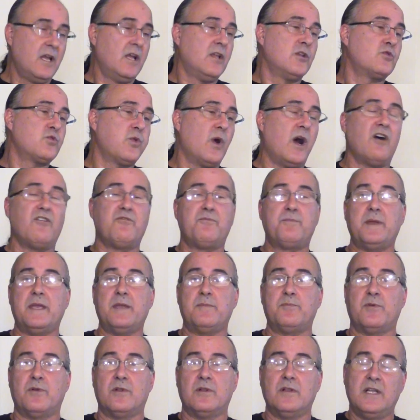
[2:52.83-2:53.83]
12
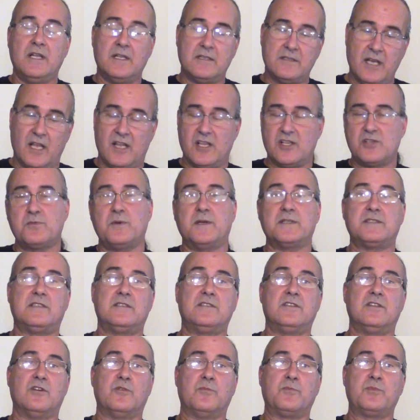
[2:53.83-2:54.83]
people. Tell us what to
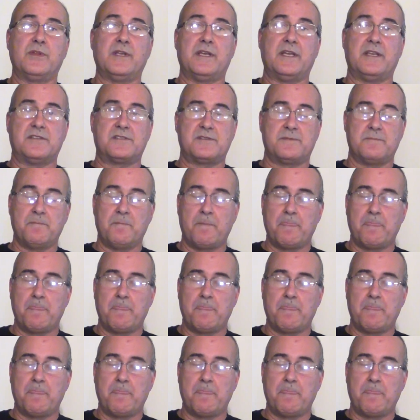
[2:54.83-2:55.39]
do, please.